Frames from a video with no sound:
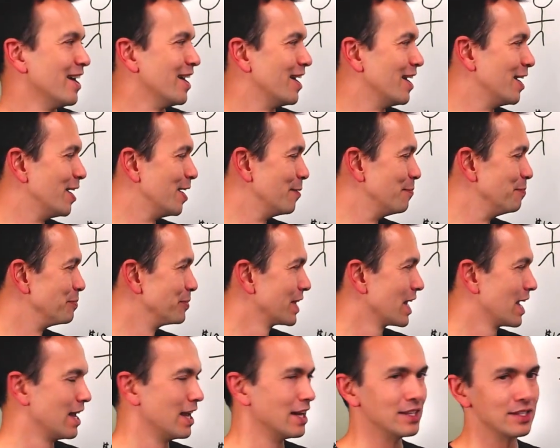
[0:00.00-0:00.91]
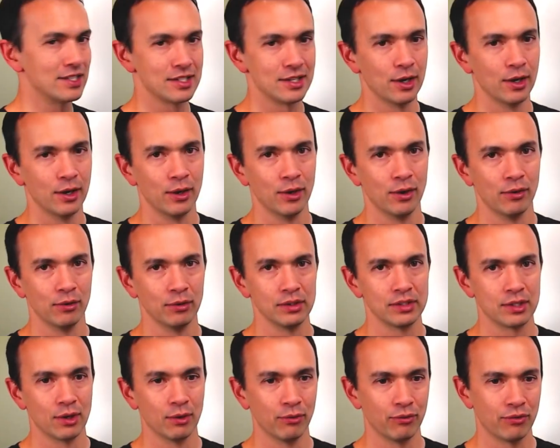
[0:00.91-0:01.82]
And so
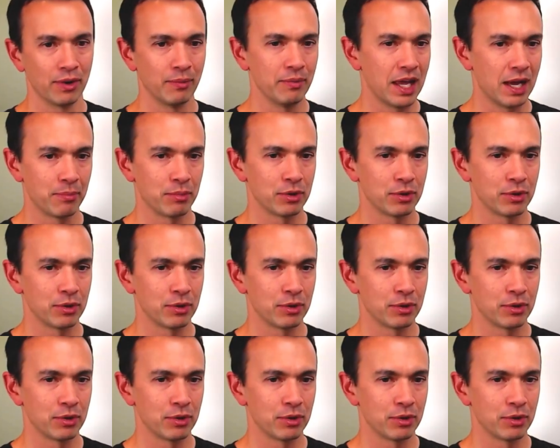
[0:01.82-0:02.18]
from that